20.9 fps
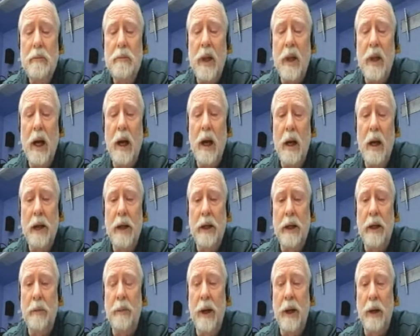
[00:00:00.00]
uh, in
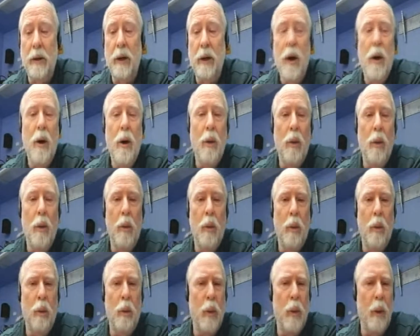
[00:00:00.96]
about
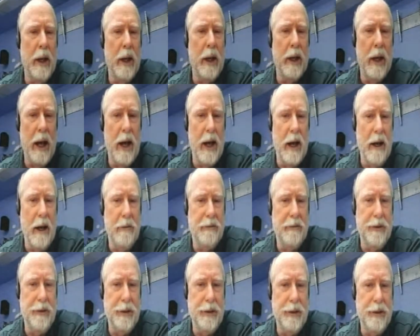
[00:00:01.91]
one and a half to
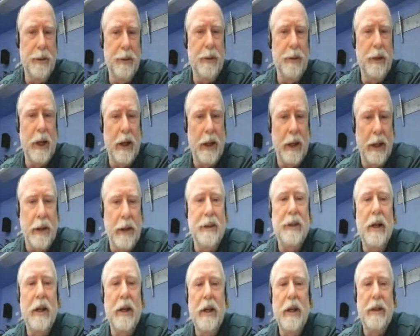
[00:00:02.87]
two days
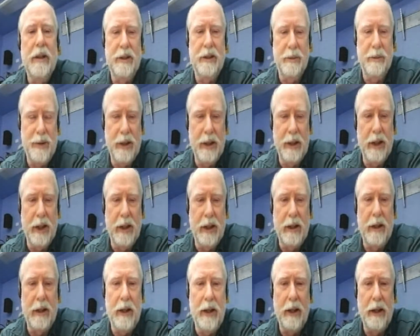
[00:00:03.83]
something like
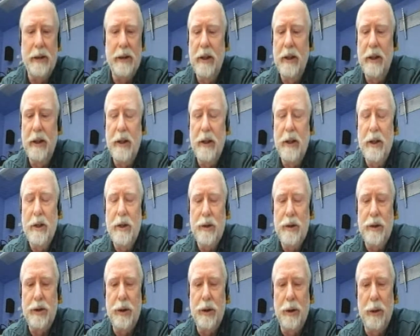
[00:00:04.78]
that. Okay.
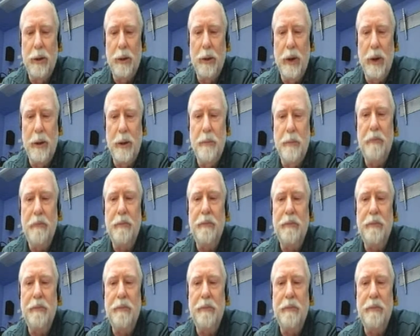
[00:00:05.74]
So uh,